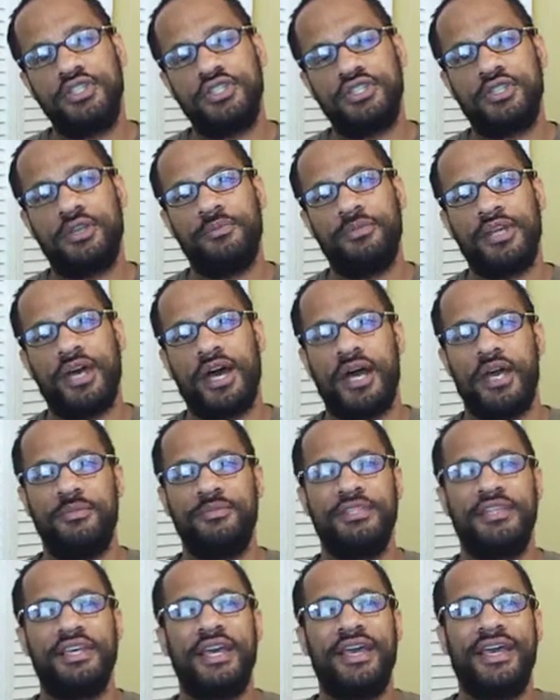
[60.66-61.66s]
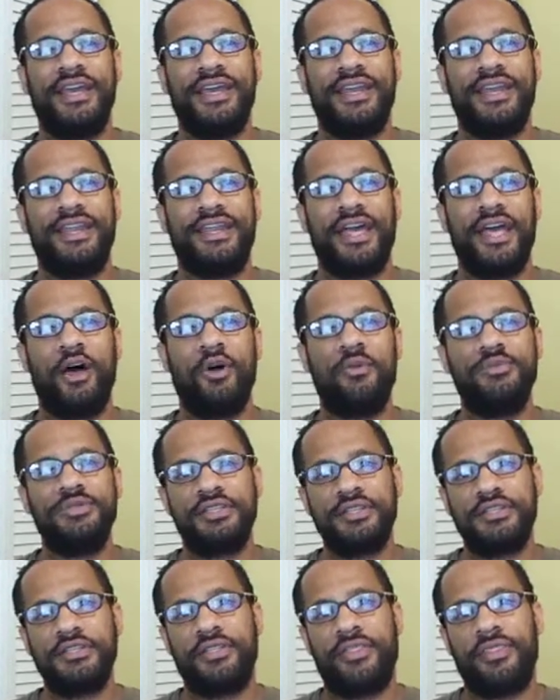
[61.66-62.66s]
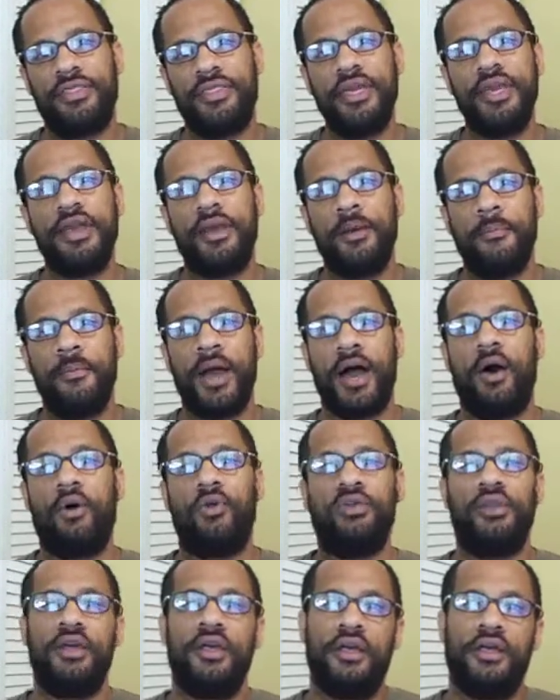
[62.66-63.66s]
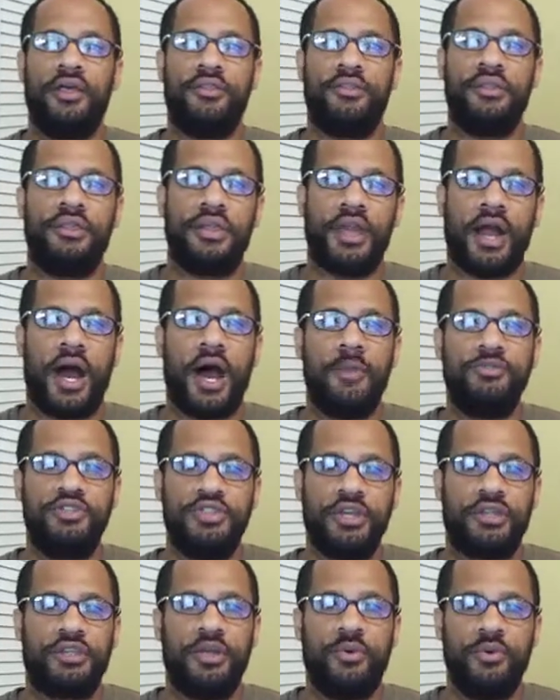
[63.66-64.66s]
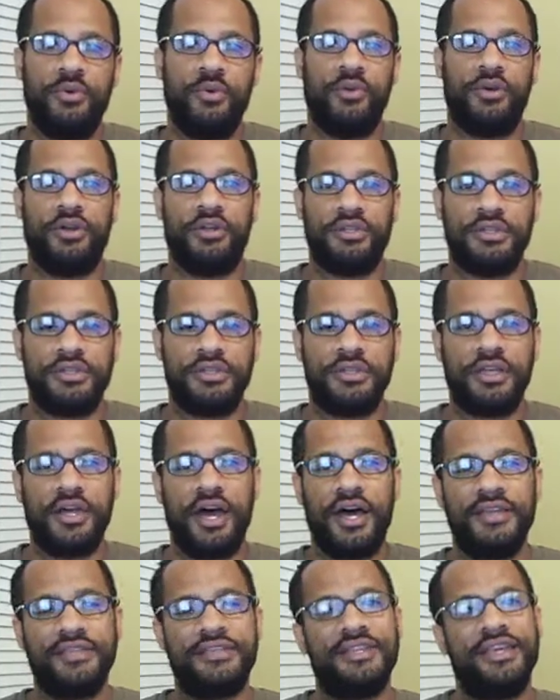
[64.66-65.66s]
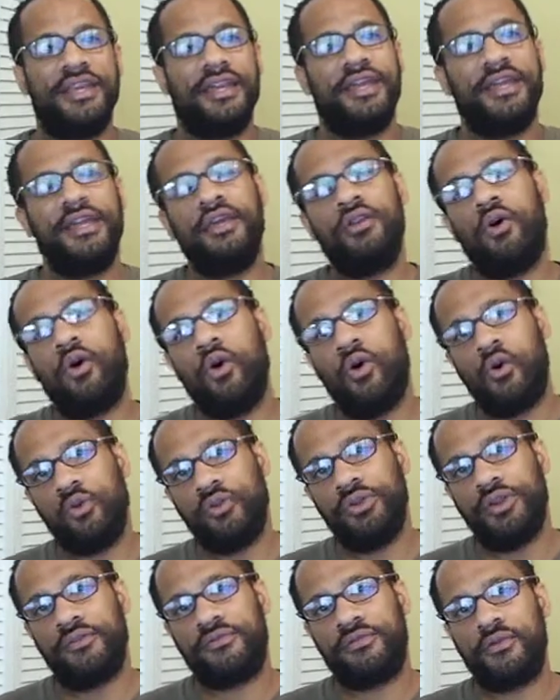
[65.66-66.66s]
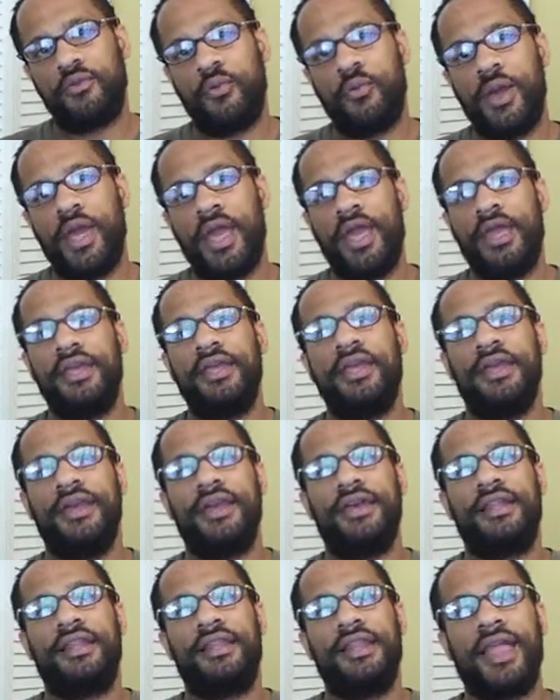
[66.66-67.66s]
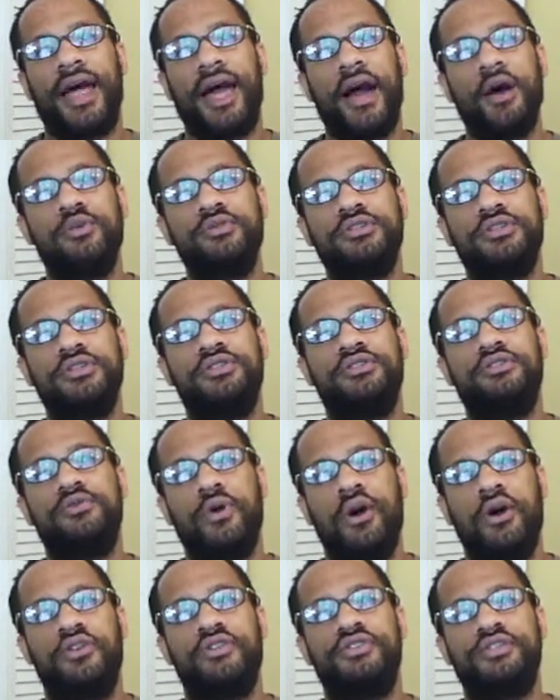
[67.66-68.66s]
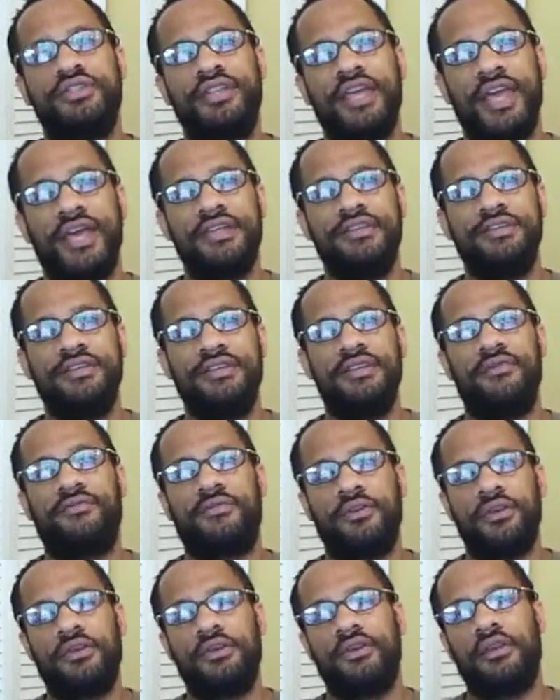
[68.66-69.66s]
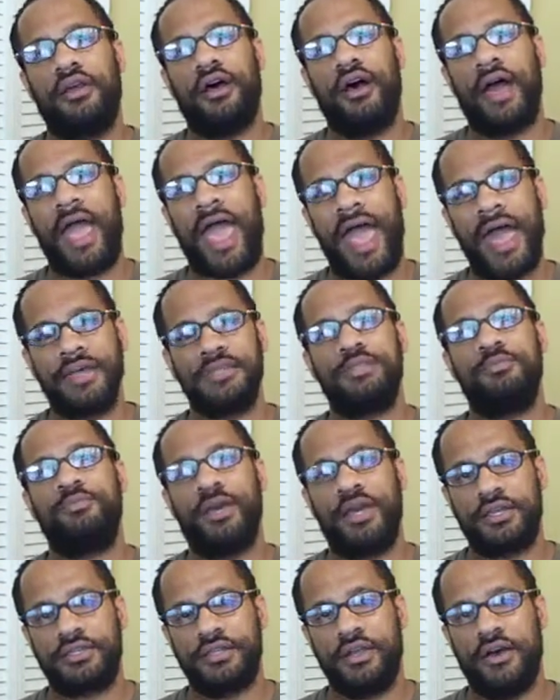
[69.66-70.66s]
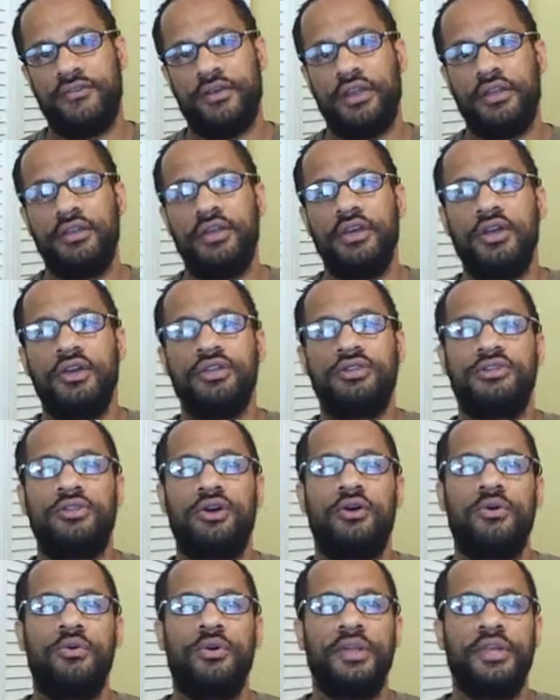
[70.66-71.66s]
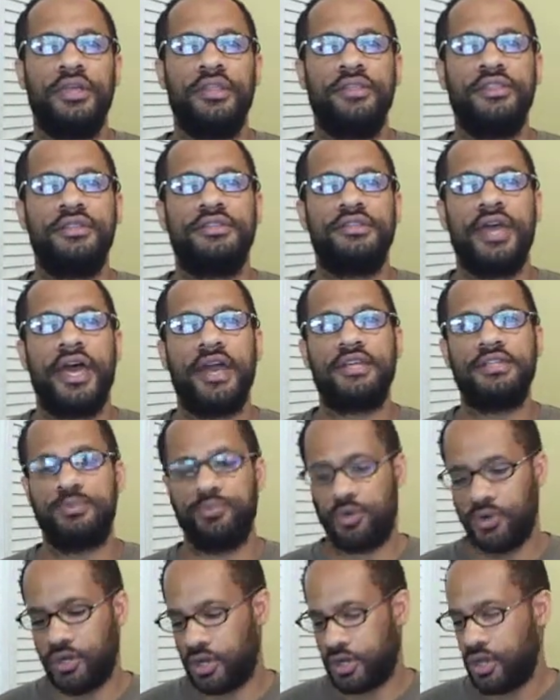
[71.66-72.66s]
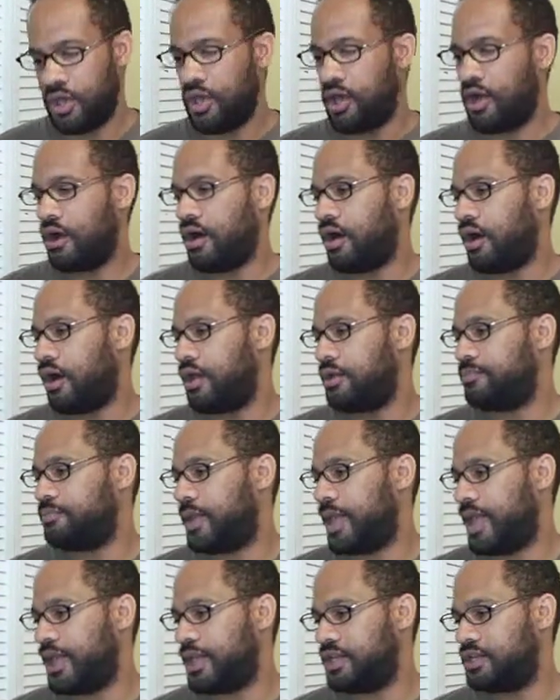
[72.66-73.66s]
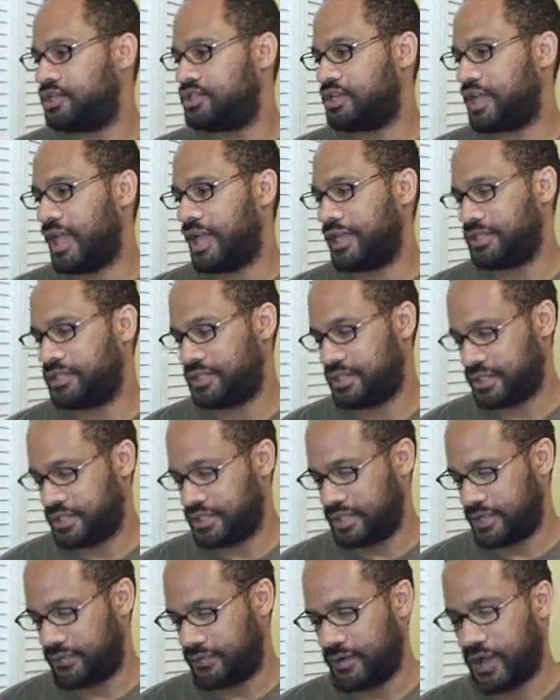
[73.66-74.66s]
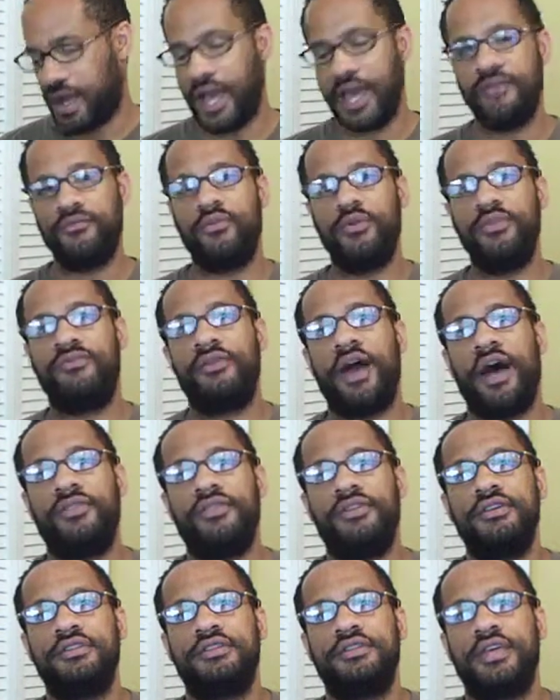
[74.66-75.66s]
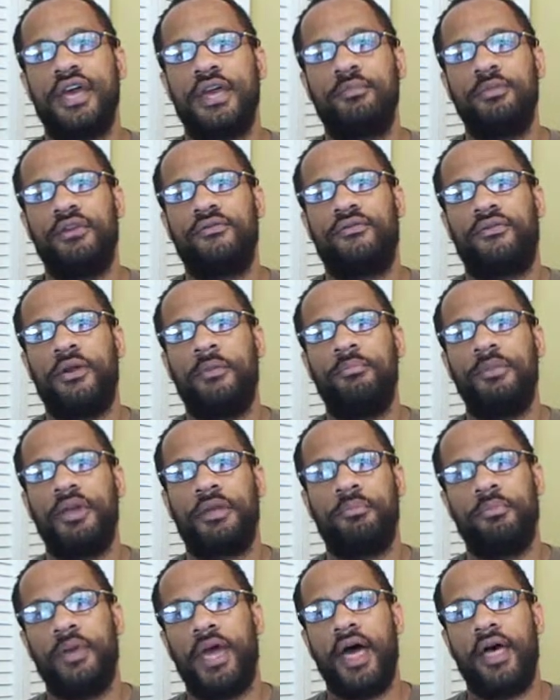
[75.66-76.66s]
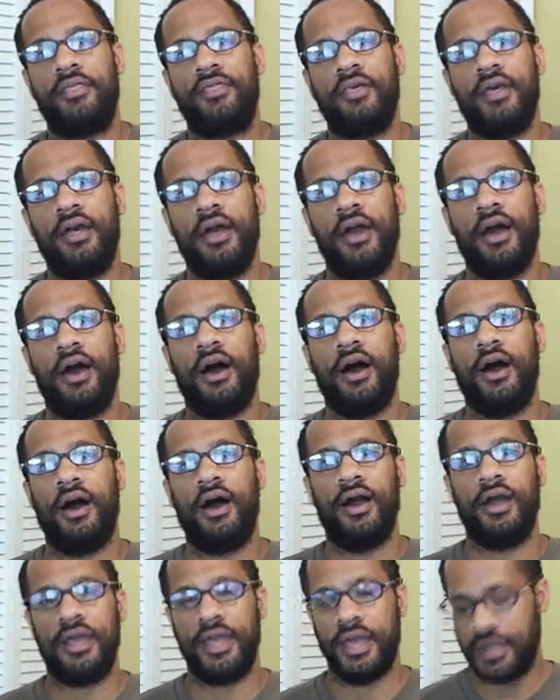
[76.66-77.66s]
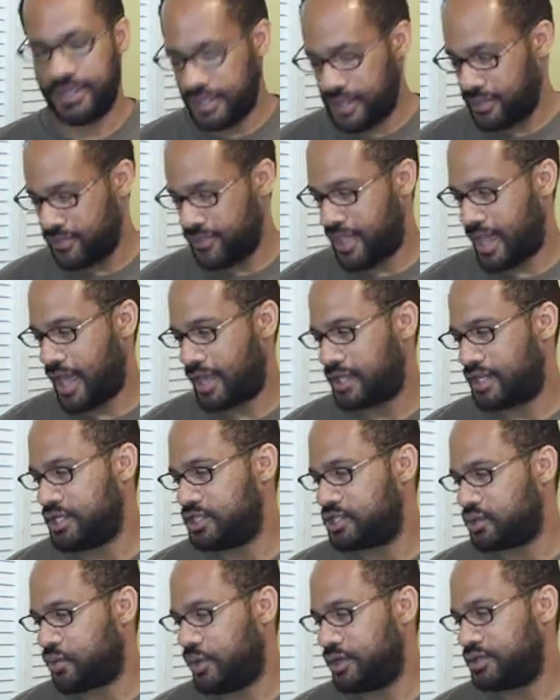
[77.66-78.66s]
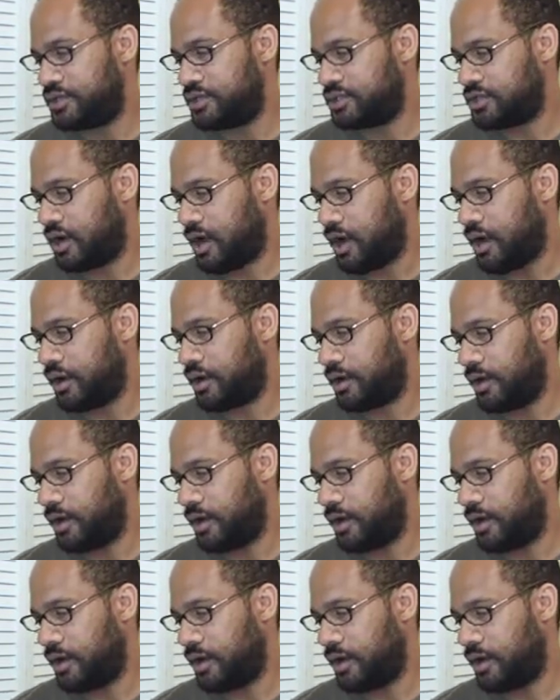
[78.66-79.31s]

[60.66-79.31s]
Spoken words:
sometimes, it helps us think about the object that we want to discuss in a whole different way. It allows us to understand different aspects of it. So in the textbook on page 865, we've got this segment from Macbeth. And in that, he's going to talk